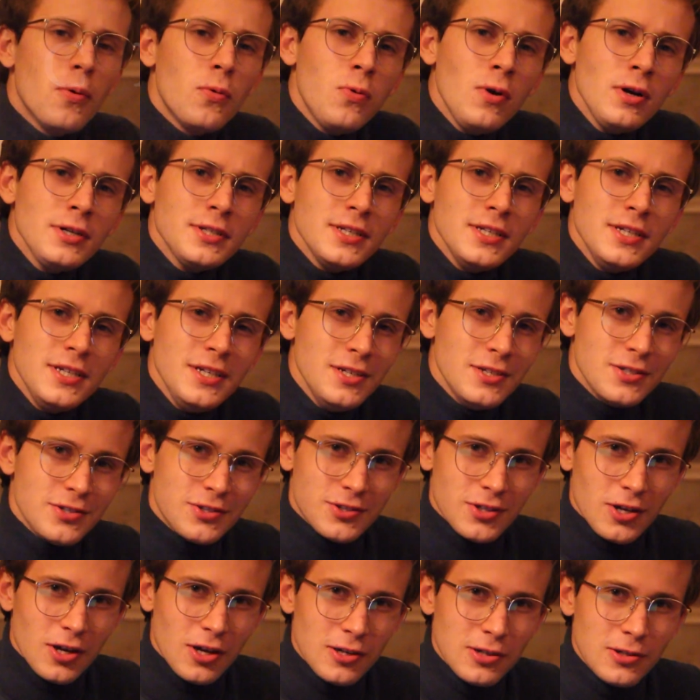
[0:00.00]
But what
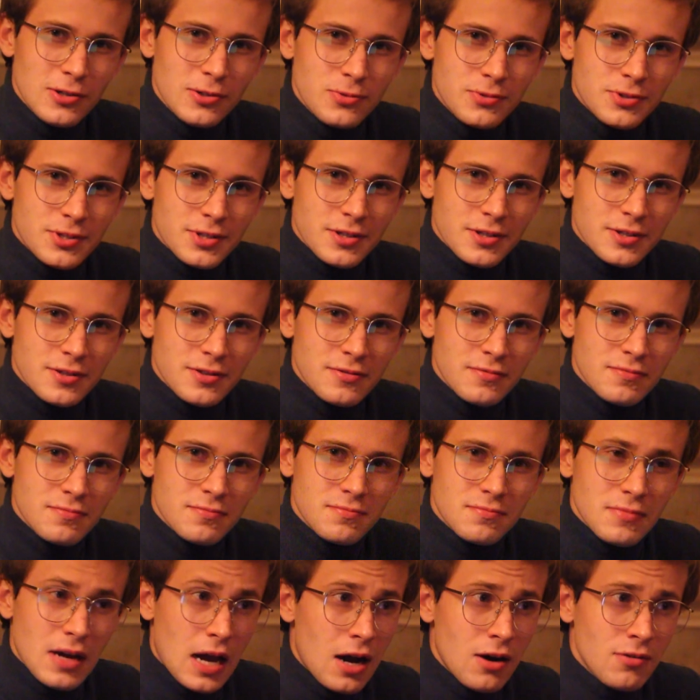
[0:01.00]
is a lucid?
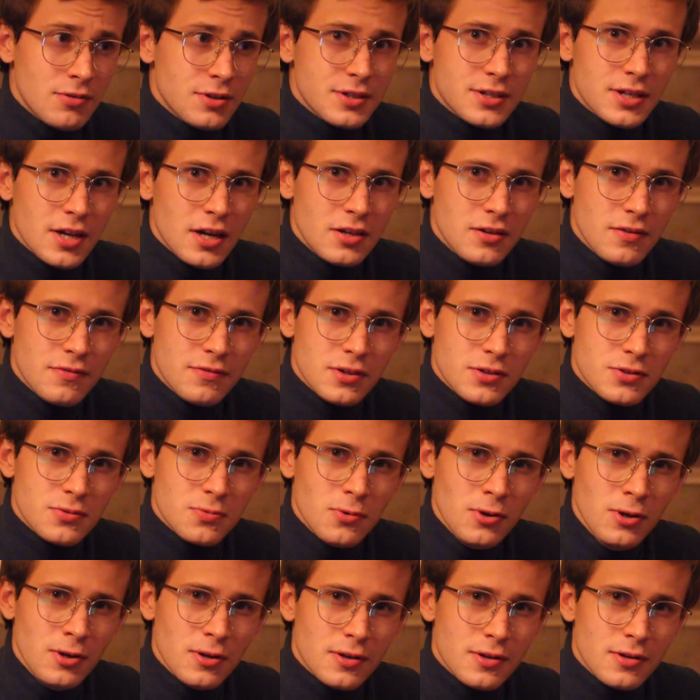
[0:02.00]
How does any of this
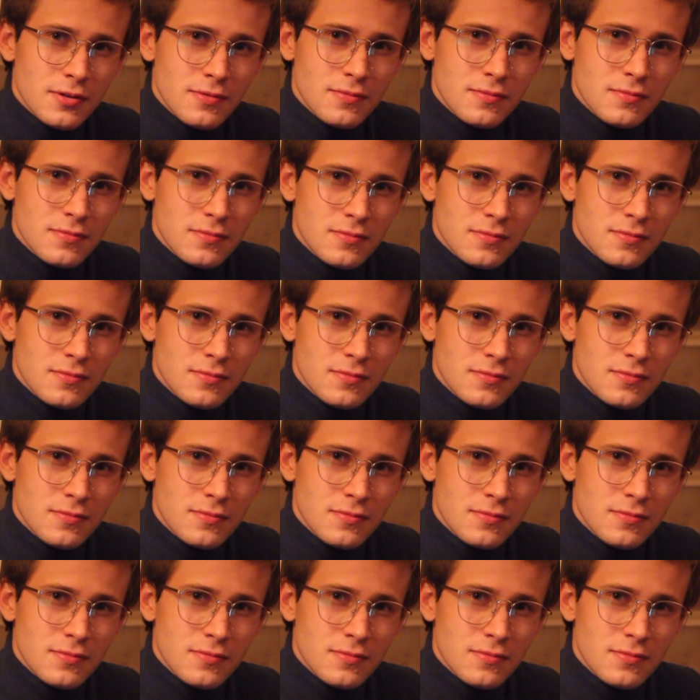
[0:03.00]
work?